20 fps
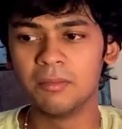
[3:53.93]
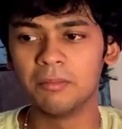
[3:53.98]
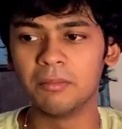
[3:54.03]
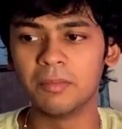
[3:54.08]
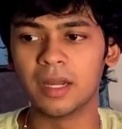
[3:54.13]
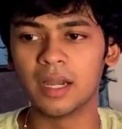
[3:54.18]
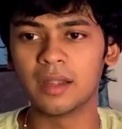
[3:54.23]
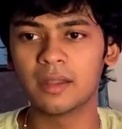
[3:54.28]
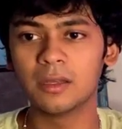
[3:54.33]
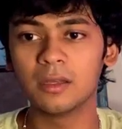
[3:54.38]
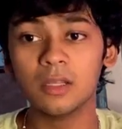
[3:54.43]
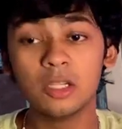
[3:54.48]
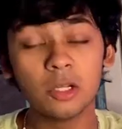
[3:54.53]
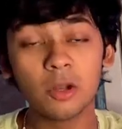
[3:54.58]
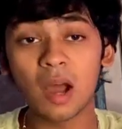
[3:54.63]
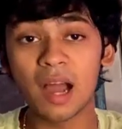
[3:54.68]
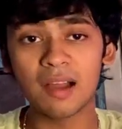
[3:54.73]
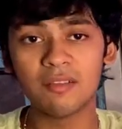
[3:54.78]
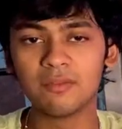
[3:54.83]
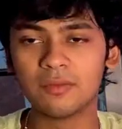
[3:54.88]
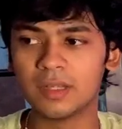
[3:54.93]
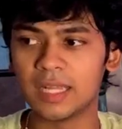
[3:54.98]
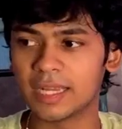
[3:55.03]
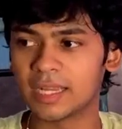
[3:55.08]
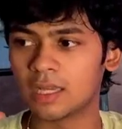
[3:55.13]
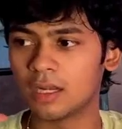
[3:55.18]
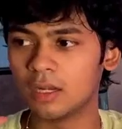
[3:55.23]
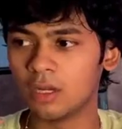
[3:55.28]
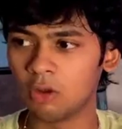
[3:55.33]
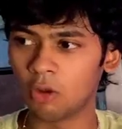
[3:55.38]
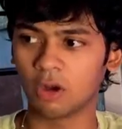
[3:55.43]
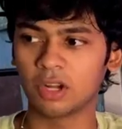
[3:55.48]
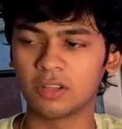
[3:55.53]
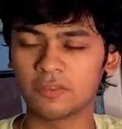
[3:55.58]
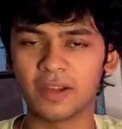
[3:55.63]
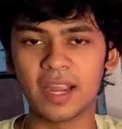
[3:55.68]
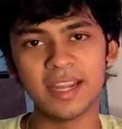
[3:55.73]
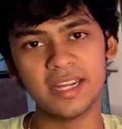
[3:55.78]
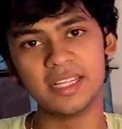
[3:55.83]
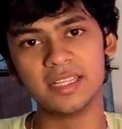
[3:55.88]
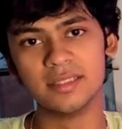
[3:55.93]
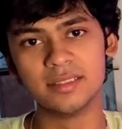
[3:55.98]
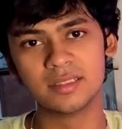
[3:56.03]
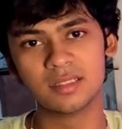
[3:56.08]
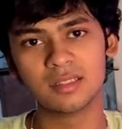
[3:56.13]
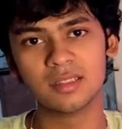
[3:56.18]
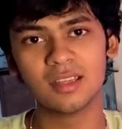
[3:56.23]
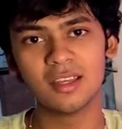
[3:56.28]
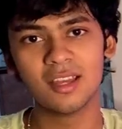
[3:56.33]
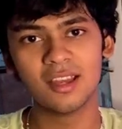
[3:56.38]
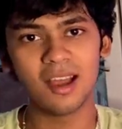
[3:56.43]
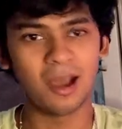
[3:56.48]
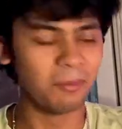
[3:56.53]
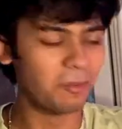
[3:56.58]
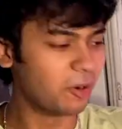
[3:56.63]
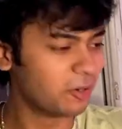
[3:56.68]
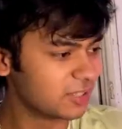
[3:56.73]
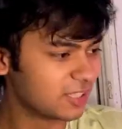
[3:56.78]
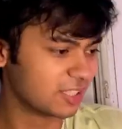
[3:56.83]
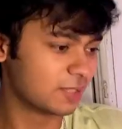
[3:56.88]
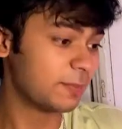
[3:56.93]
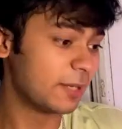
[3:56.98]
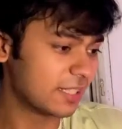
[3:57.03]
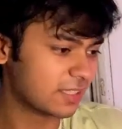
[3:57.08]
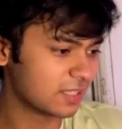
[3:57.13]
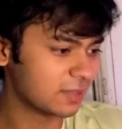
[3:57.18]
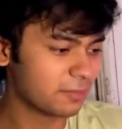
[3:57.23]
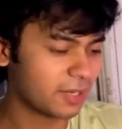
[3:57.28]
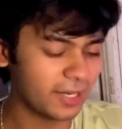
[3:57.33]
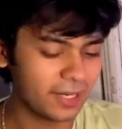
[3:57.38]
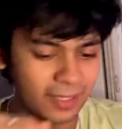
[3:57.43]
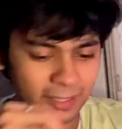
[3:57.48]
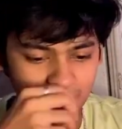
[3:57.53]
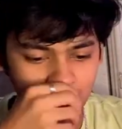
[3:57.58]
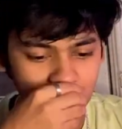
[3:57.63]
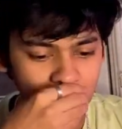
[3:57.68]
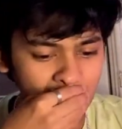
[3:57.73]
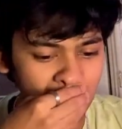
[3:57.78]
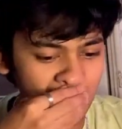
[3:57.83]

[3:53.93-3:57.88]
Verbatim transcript: But you know, I have like a lot of ideas about the space in mind,